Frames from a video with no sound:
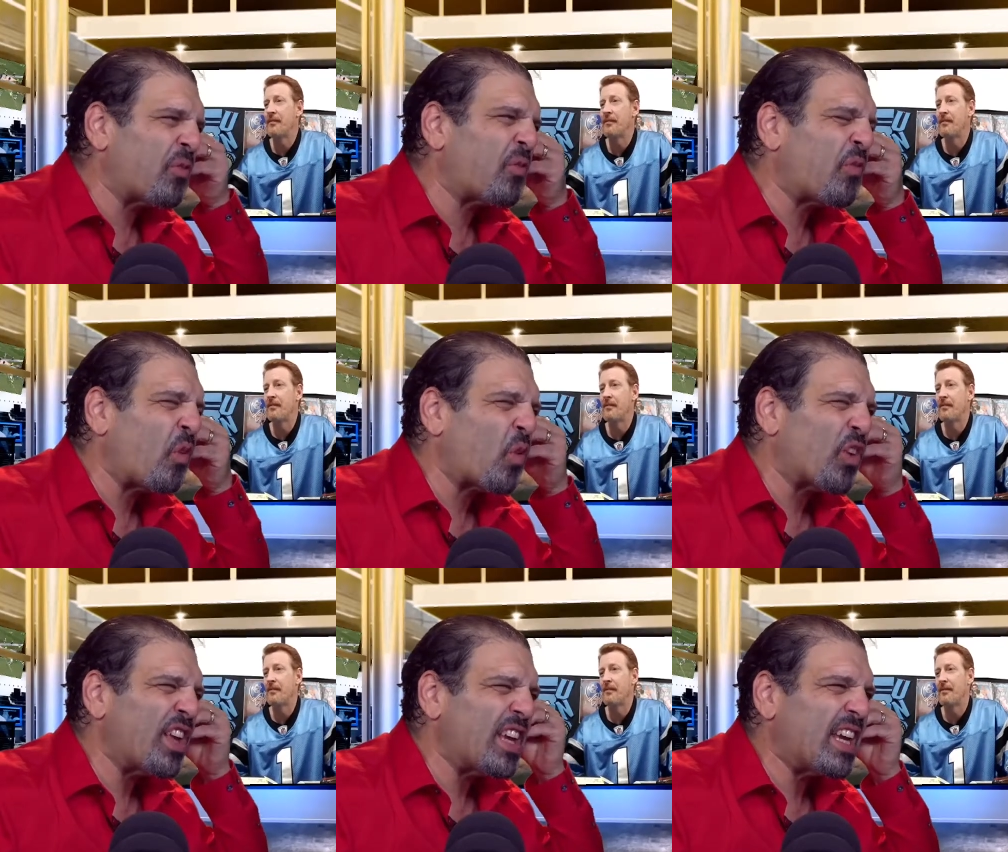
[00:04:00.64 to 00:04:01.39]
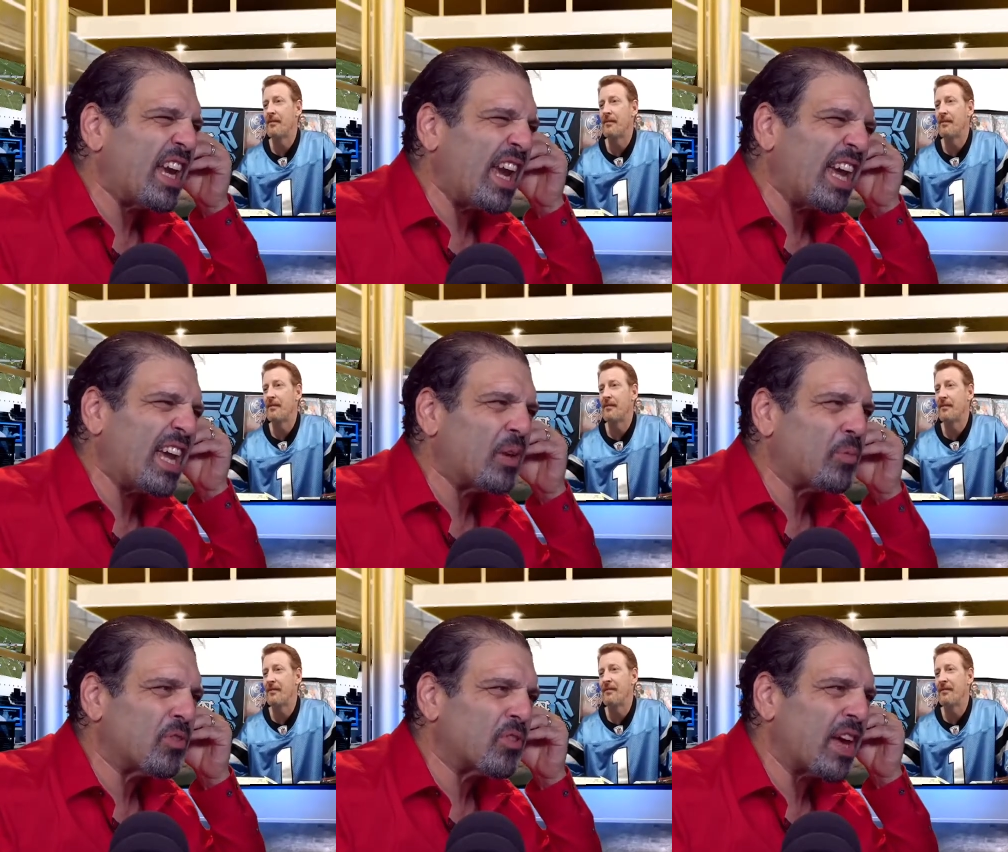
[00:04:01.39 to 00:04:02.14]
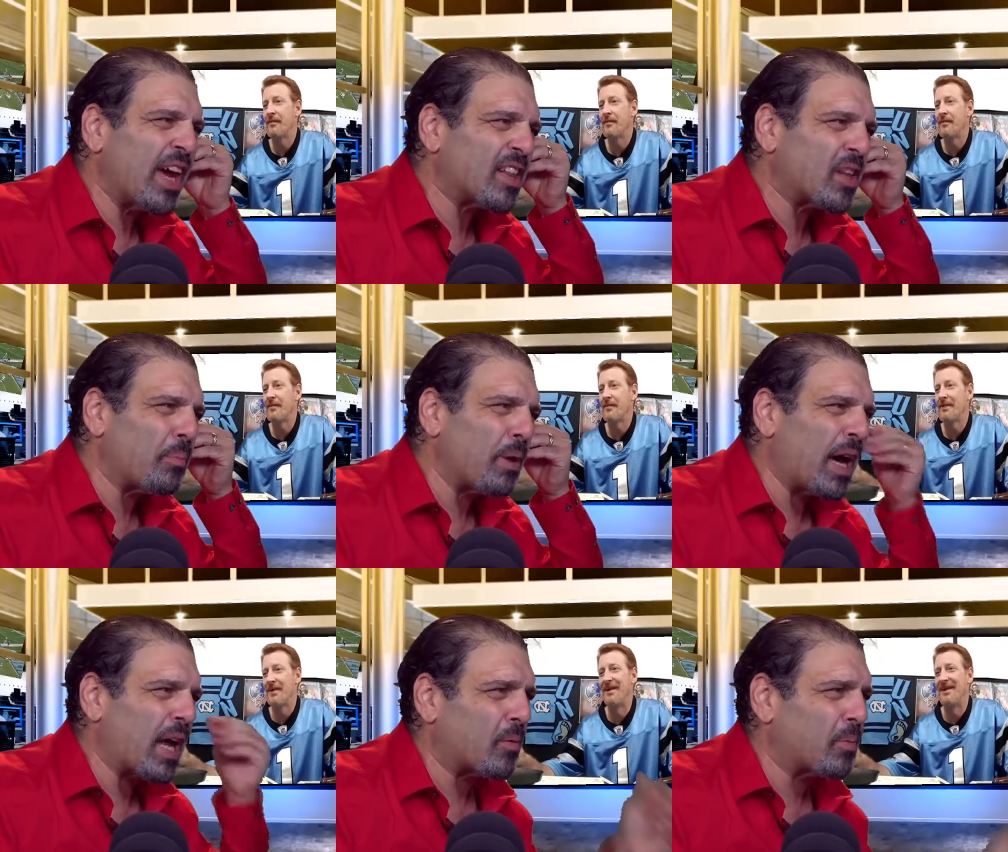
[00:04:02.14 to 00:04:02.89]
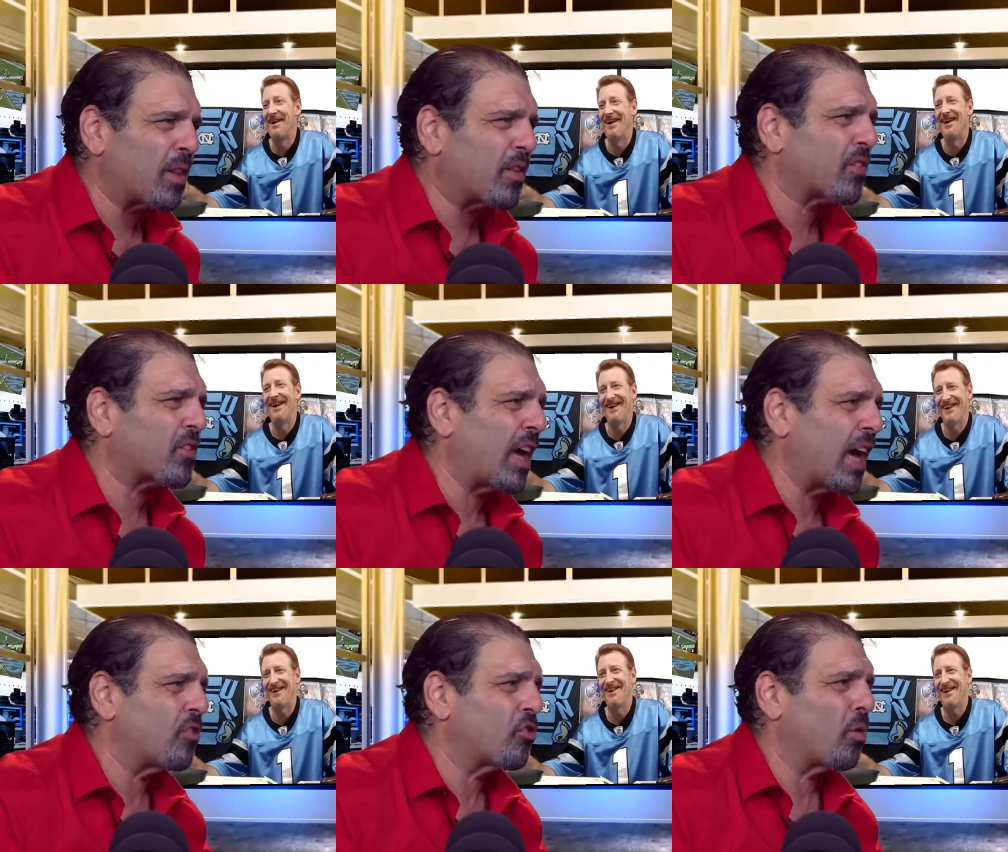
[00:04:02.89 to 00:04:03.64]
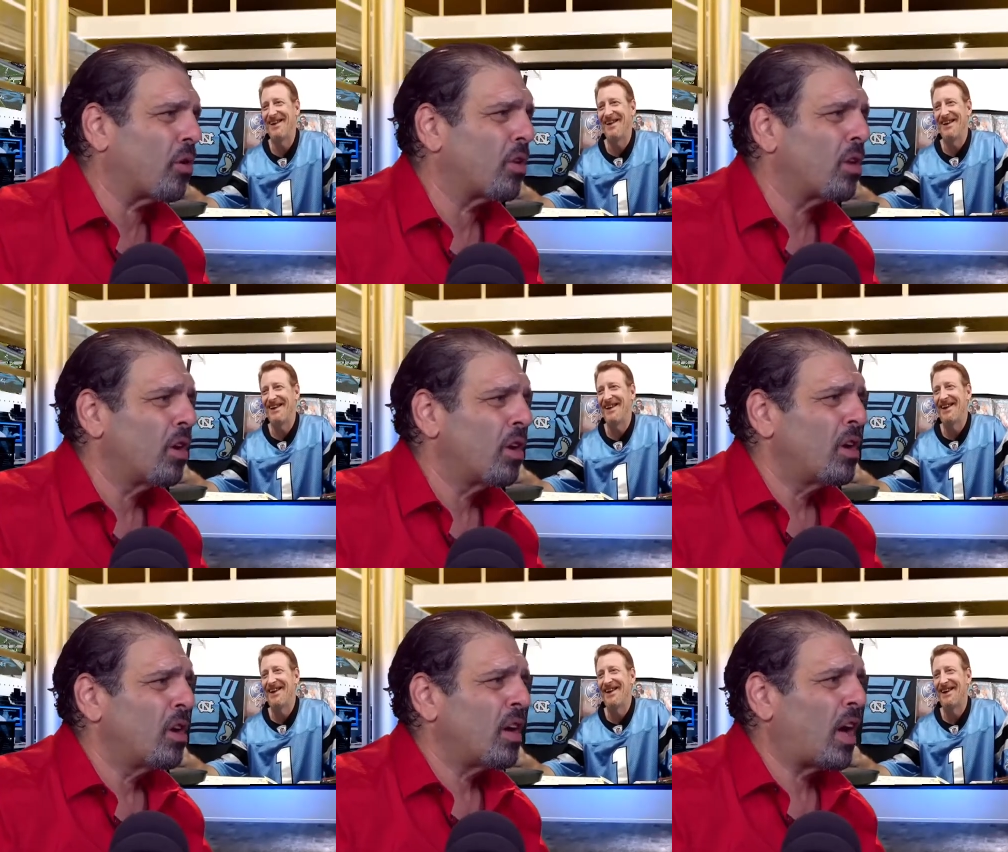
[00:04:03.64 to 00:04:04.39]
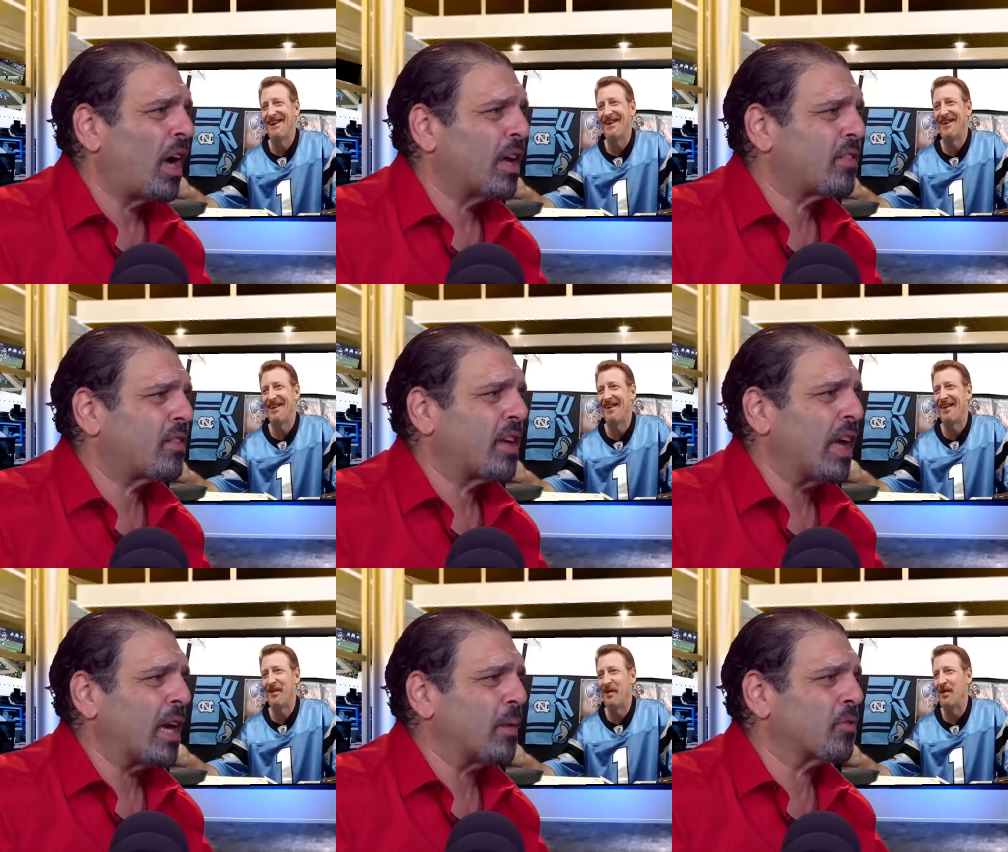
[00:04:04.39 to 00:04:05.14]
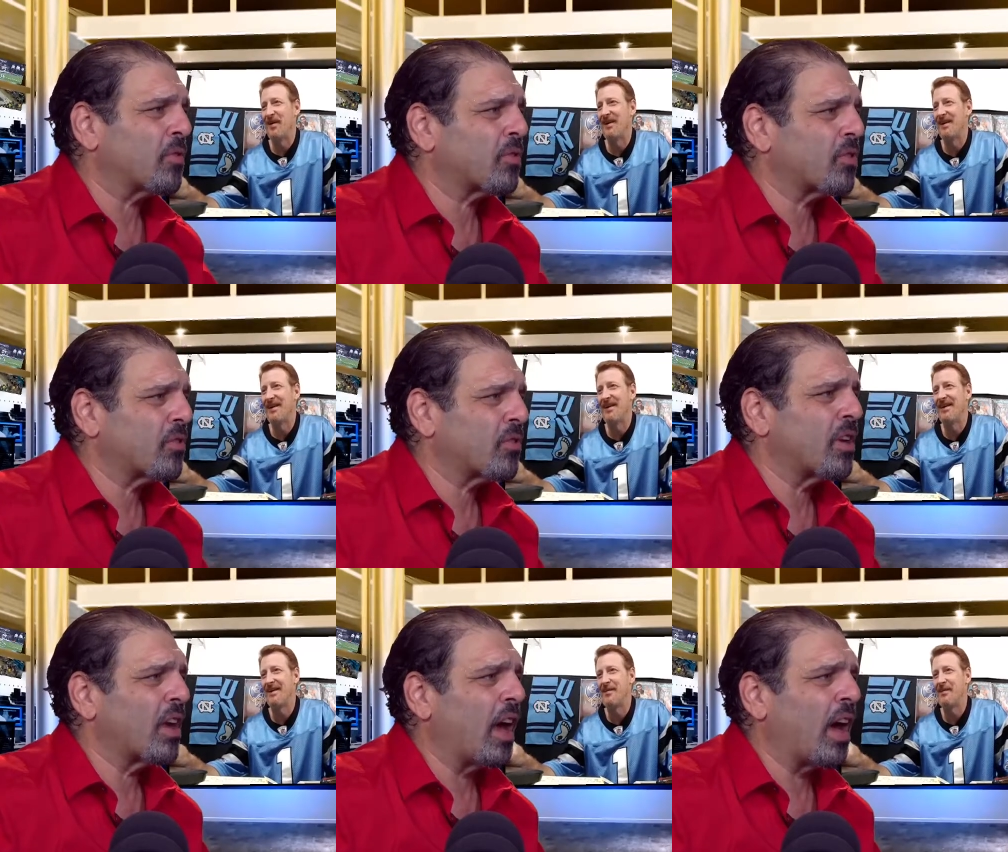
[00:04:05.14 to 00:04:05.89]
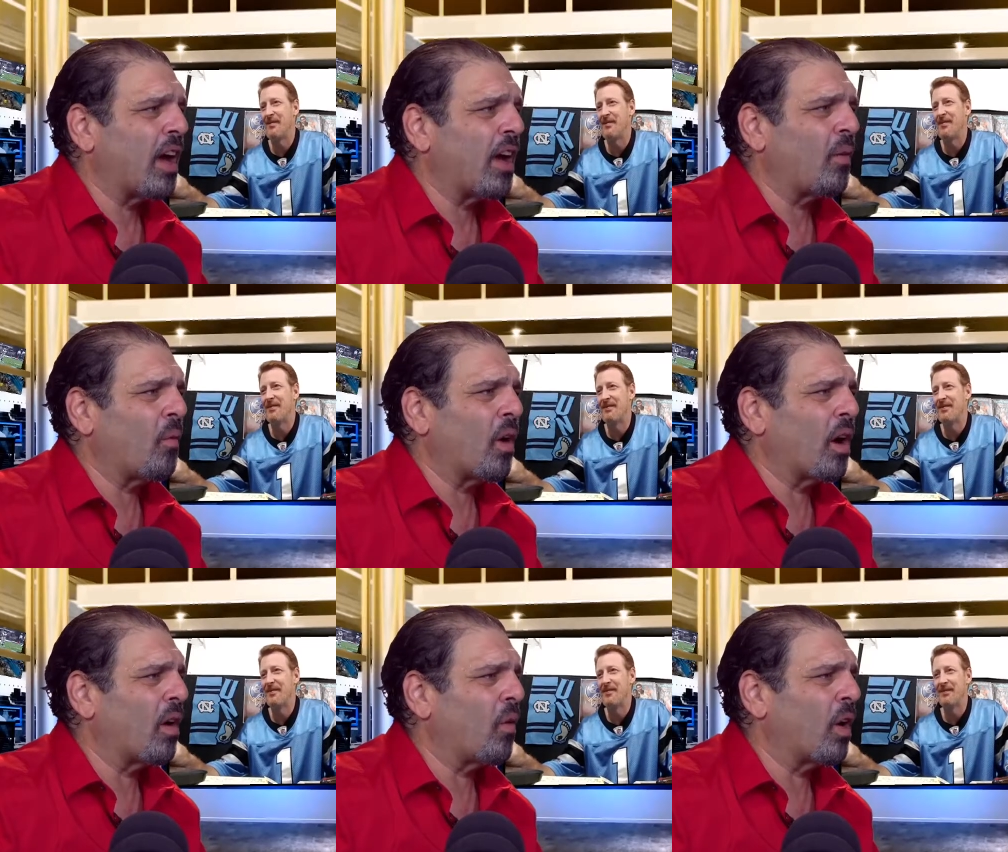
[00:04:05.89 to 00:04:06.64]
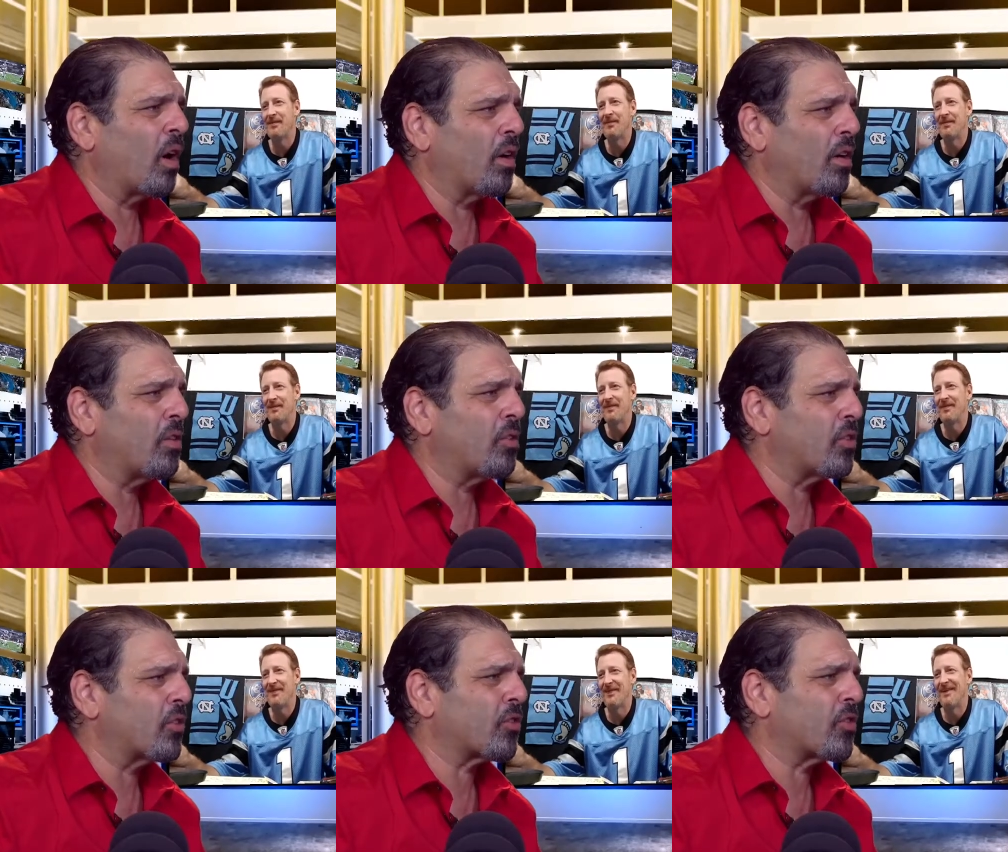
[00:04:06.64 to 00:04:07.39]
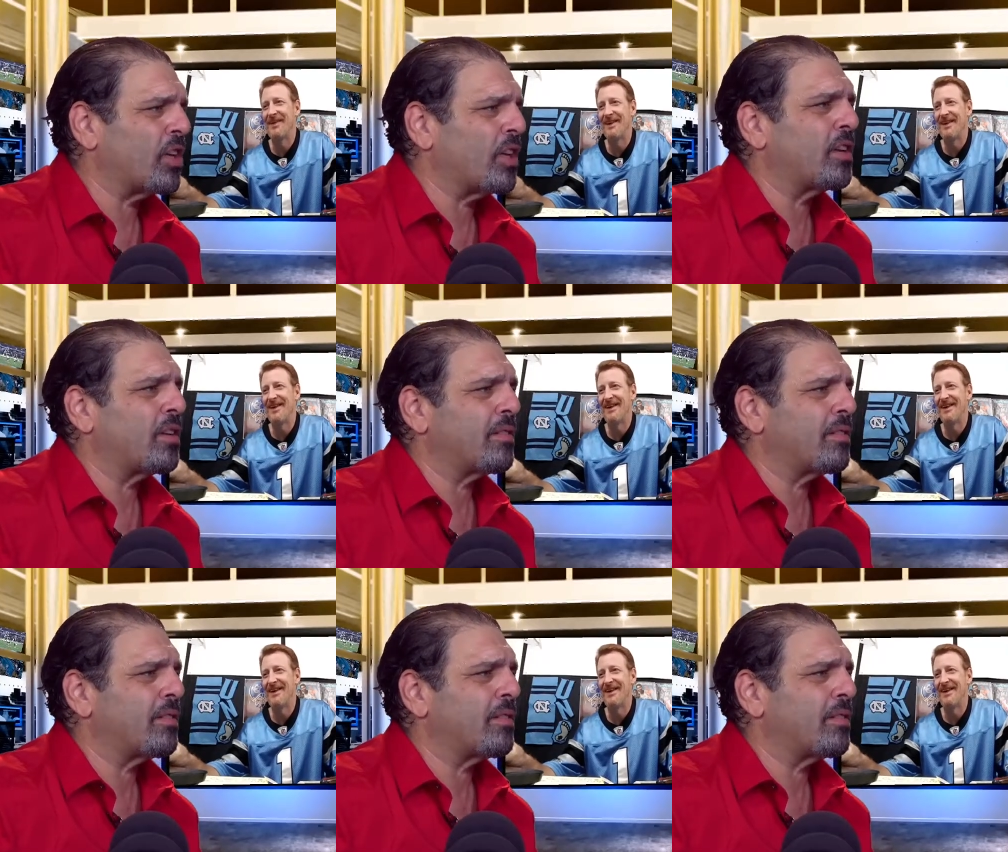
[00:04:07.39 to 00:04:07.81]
Speaker 1: 40 games at the bottom of the schedule. Uh, games, oh, yeah. yeah, where where you just see